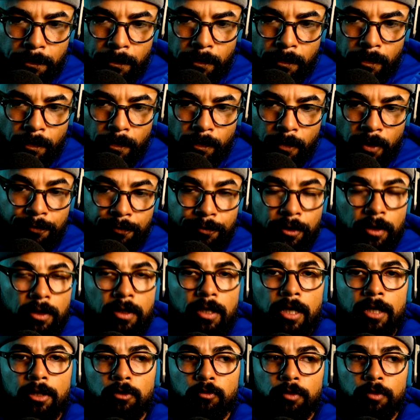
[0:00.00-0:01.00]

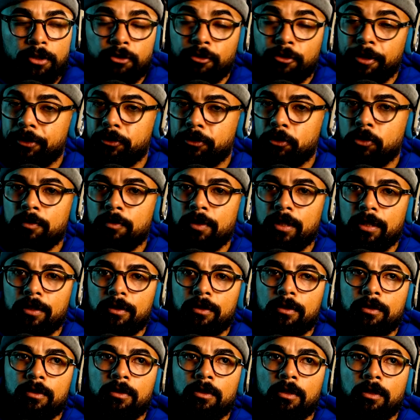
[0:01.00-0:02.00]
affiliated with
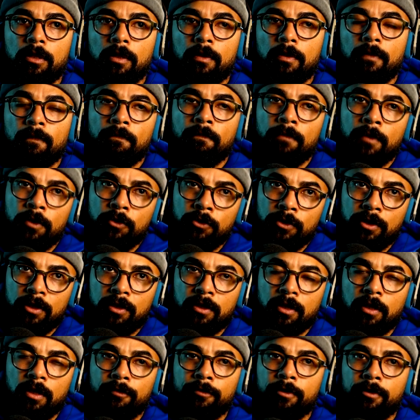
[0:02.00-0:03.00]
transhumanists, then you
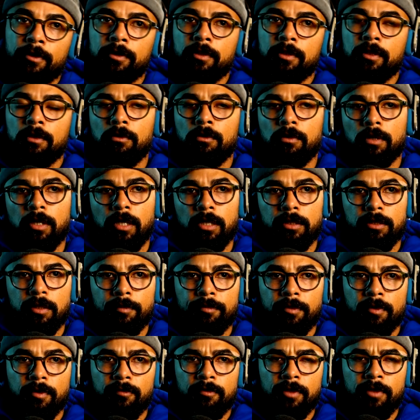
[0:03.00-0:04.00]
discover the whole
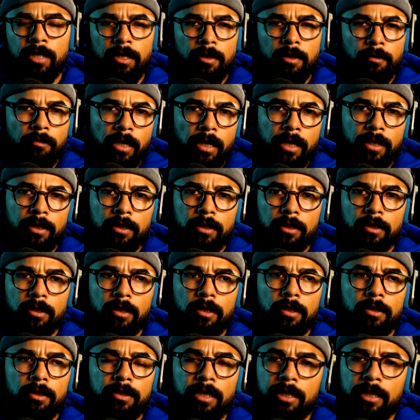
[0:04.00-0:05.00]
concept of data mining,
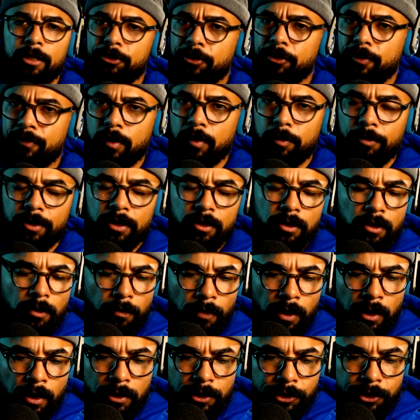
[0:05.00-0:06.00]
data-driven
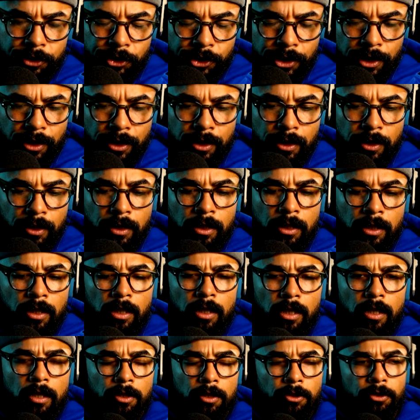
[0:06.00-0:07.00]
epistemology.
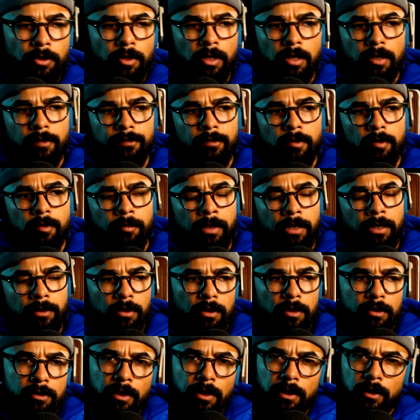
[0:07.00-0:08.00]
Then you think about
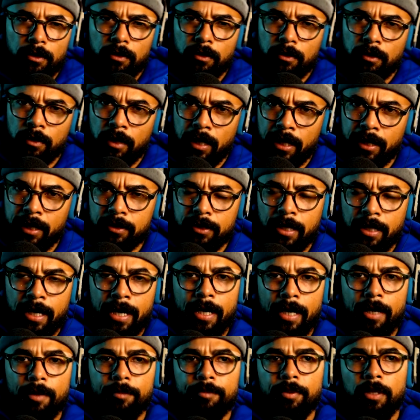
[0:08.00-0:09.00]
things like the X
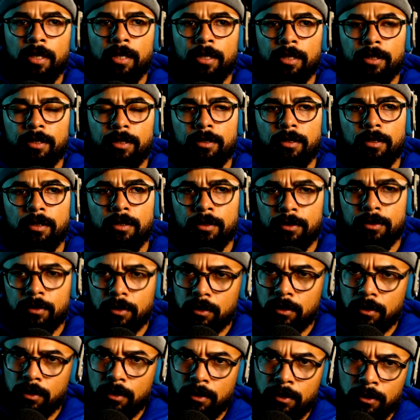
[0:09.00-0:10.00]
app and this,
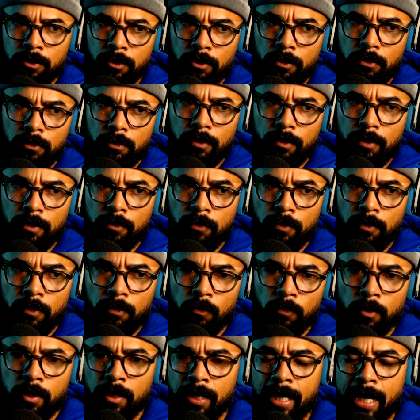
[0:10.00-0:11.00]
you know,
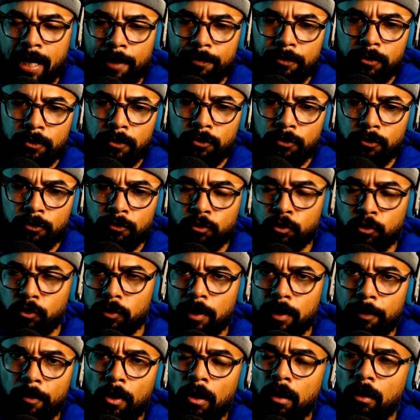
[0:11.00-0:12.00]
one app to rule
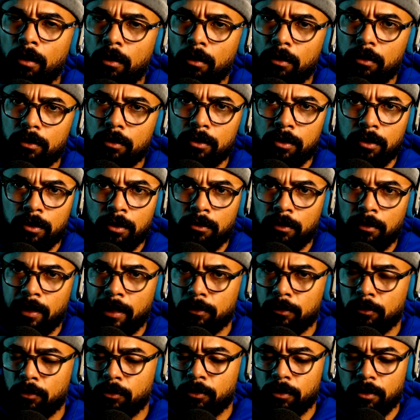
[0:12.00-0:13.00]
them all, you know, like
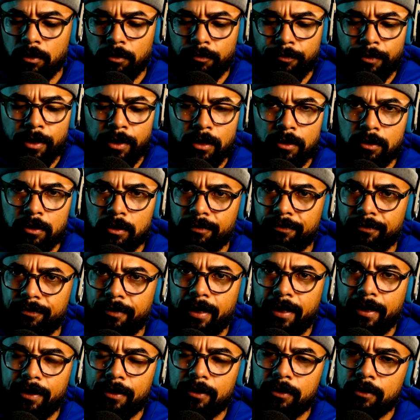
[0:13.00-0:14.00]
Lord of the Rings, in
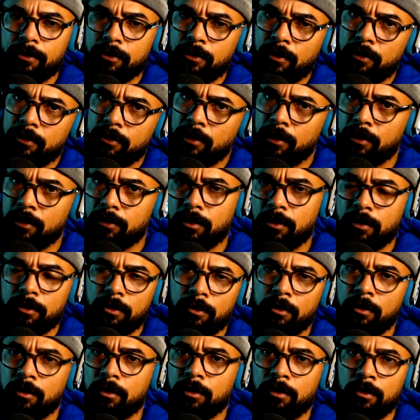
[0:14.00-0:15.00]
fact. Things start to
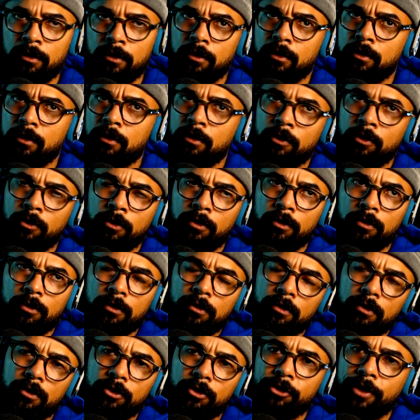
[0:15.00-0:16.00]
look a little
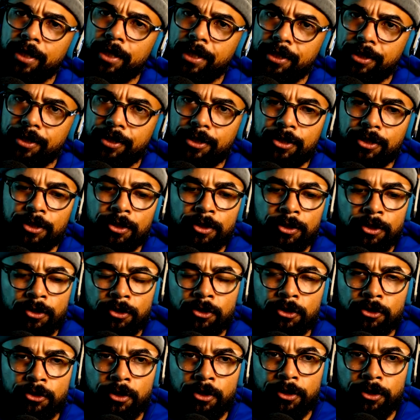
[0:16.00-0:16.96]
strange. You start to